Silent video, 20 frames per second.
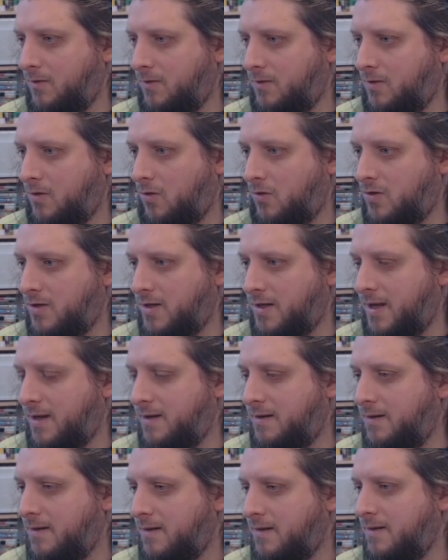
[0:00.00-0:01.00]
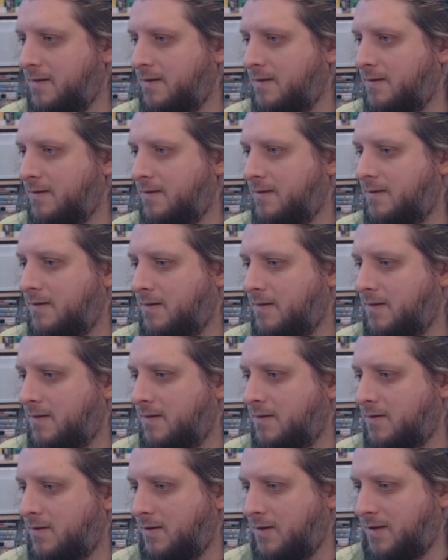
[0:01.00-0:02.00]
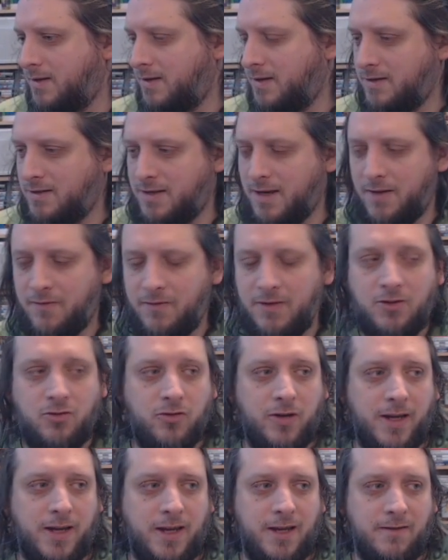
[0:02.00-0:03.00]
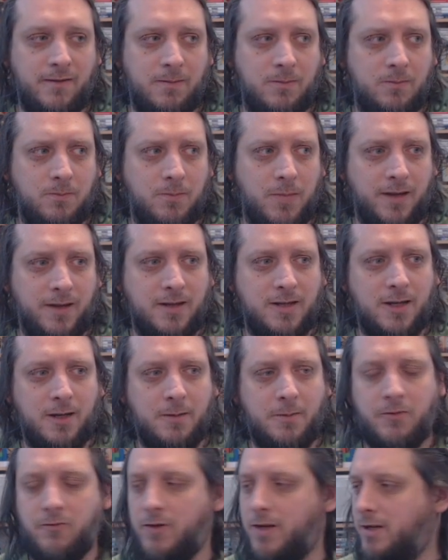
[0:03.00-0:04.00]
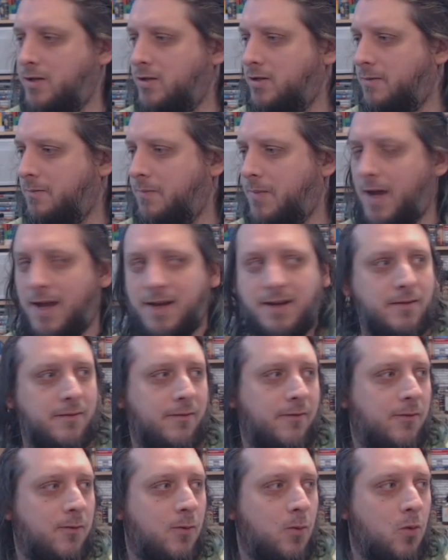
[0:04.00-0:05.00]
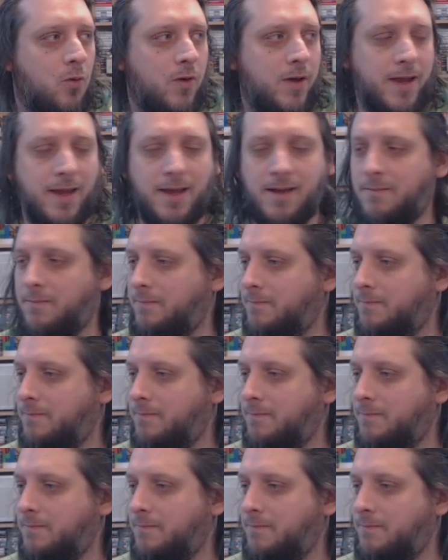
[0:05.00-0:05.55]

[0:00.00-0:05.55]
Got again. So it is definitely trickier by the time you reach pattern 4 here.